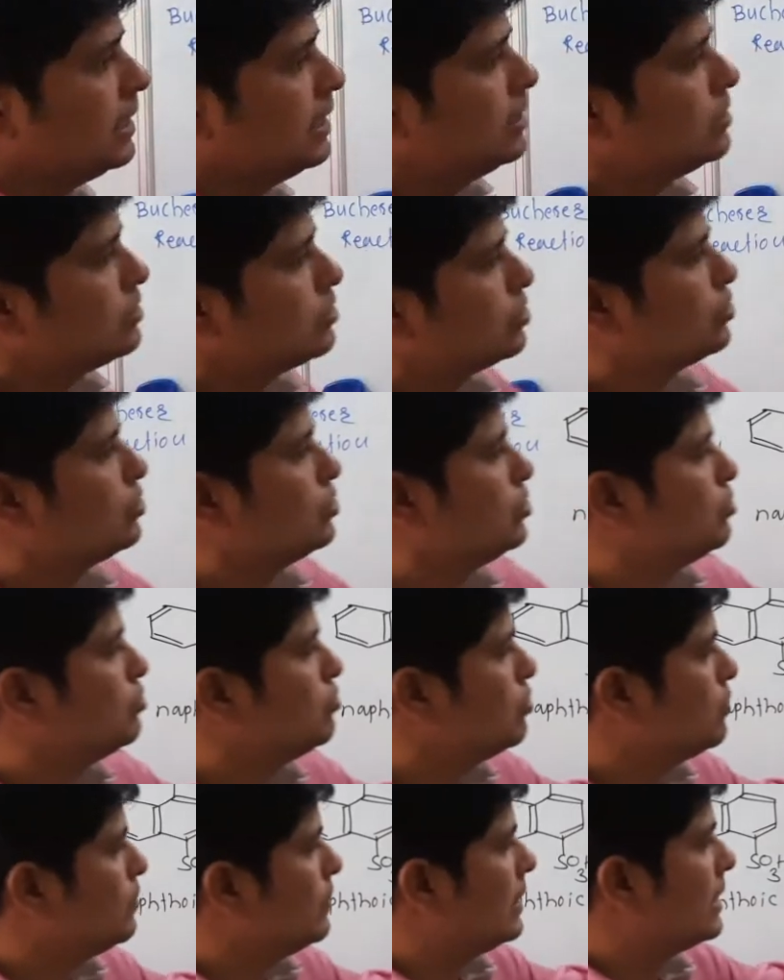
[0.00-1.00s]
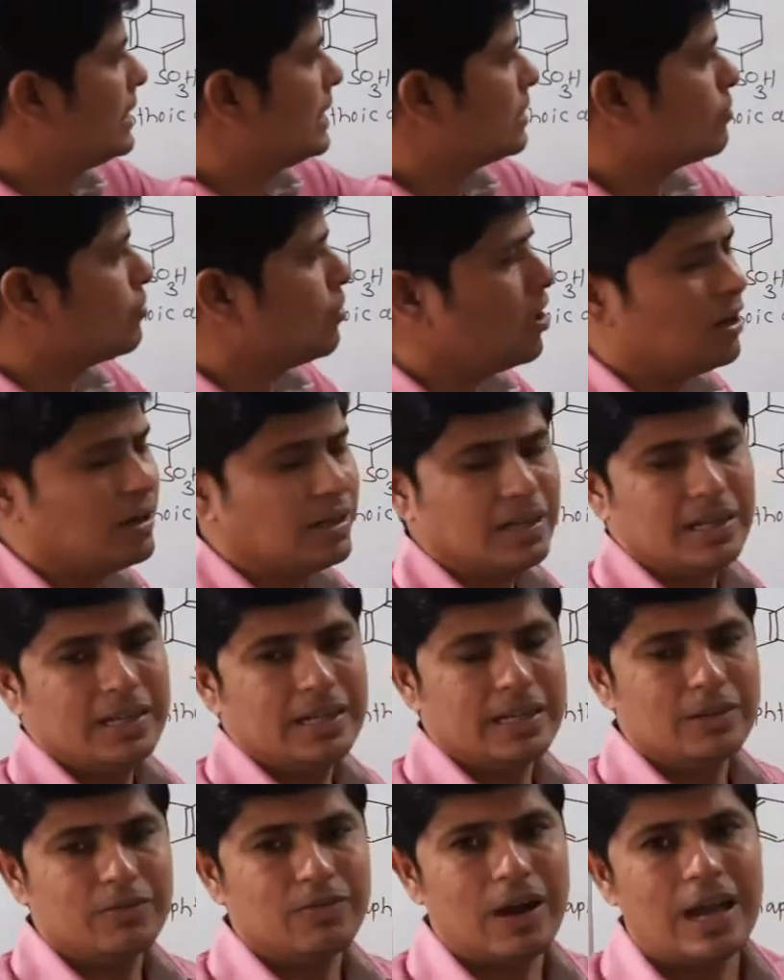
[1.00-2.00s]
So we will get what?
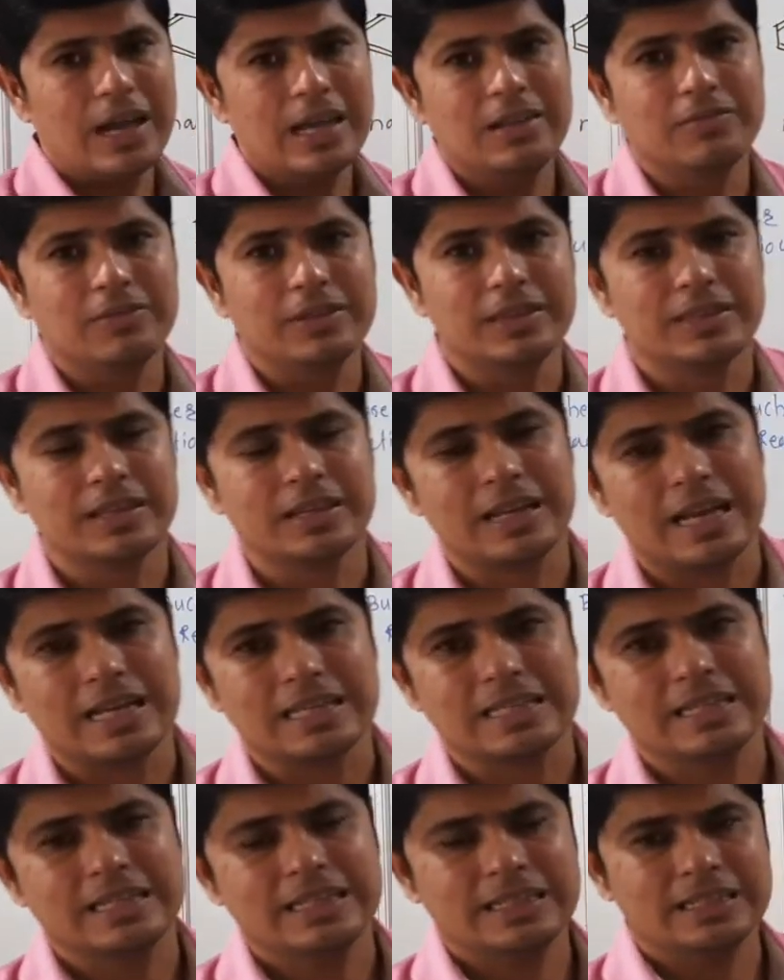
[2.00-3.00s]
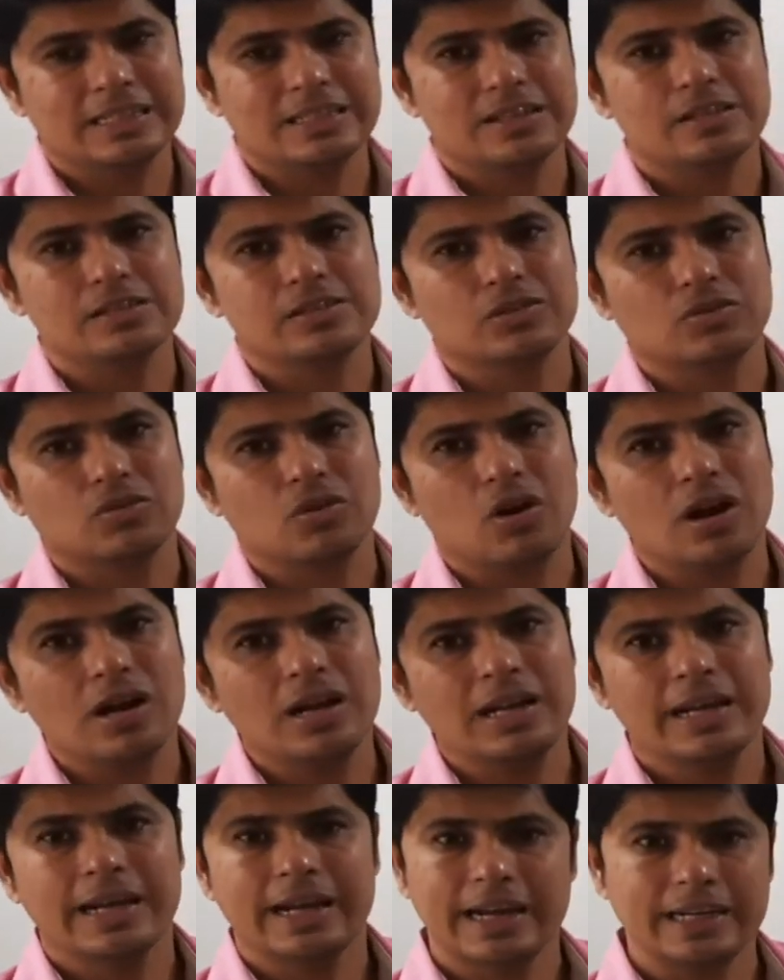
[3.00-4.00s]
Nevyl winter acid. It is also called
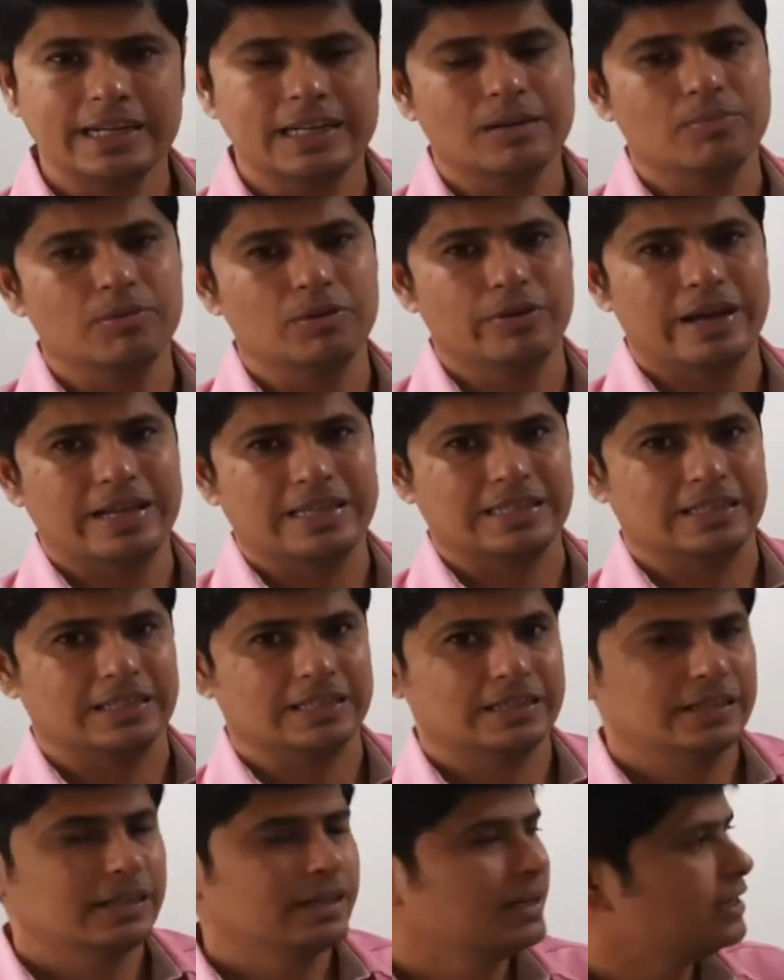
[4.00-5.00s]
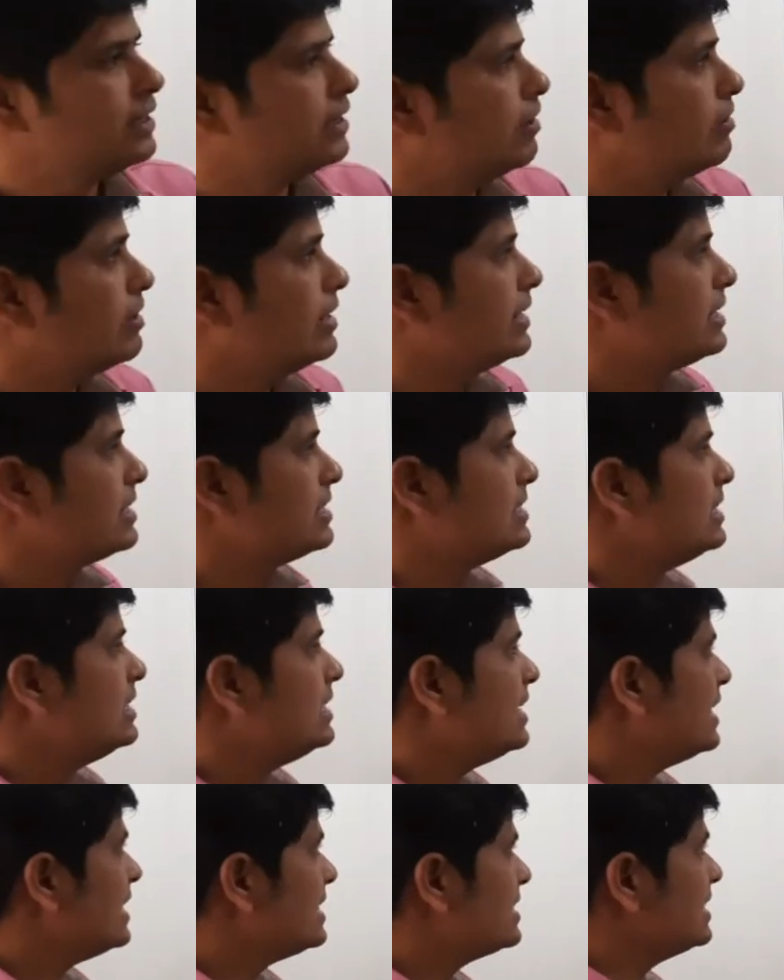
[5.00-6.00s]
NW acid. Now let us see
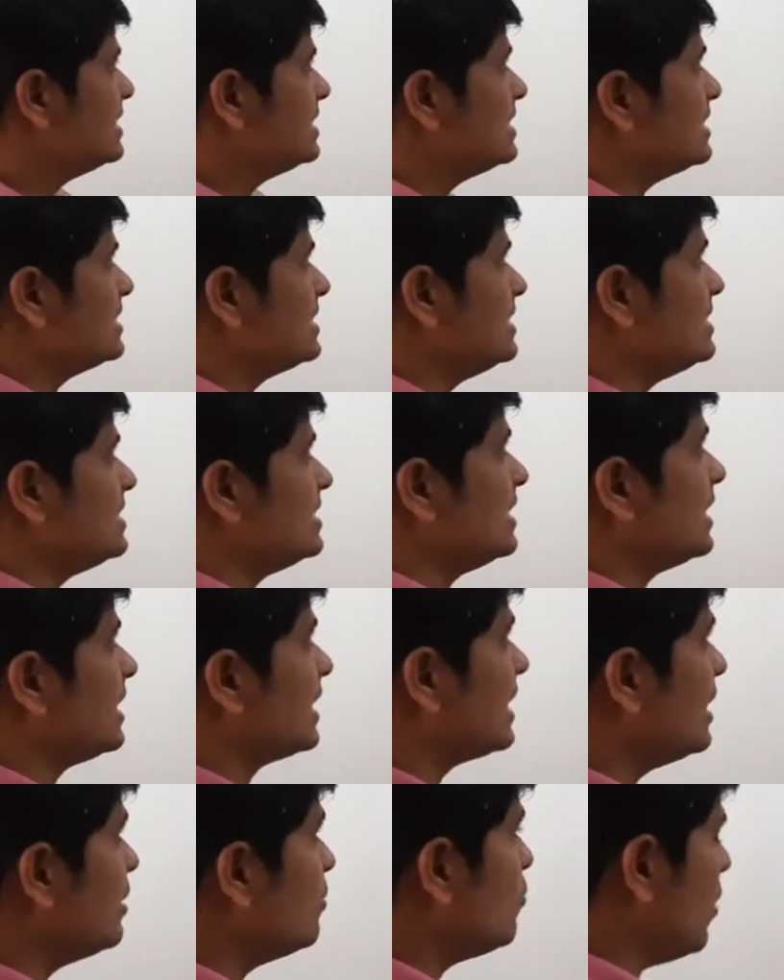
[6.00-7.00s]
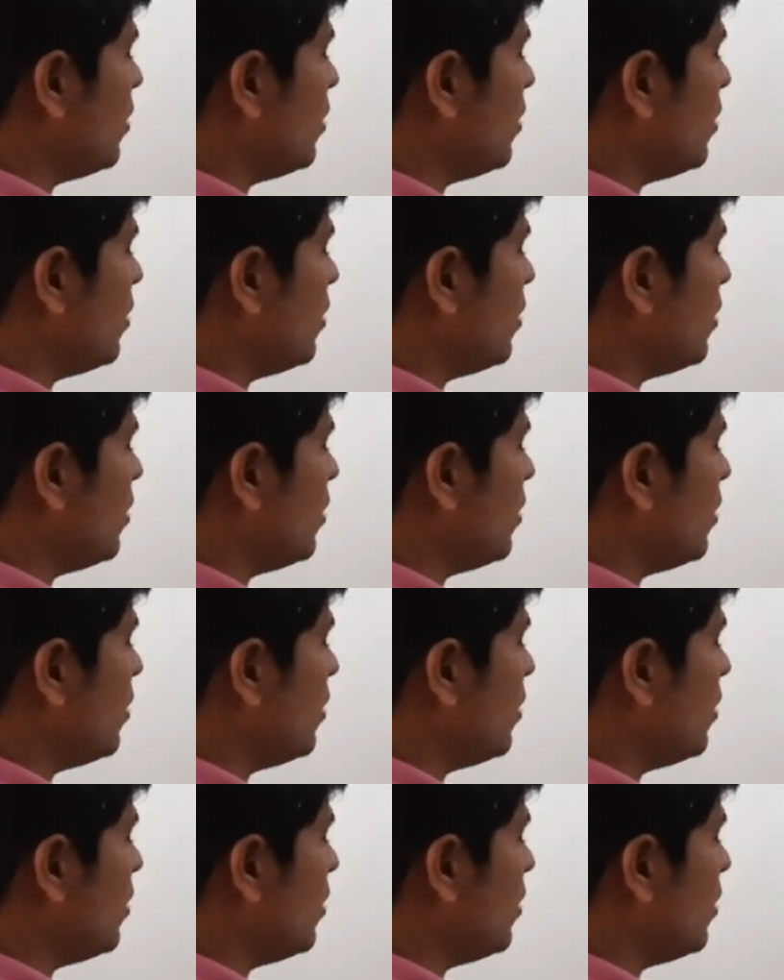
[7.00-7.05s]
next synthesis, Cleve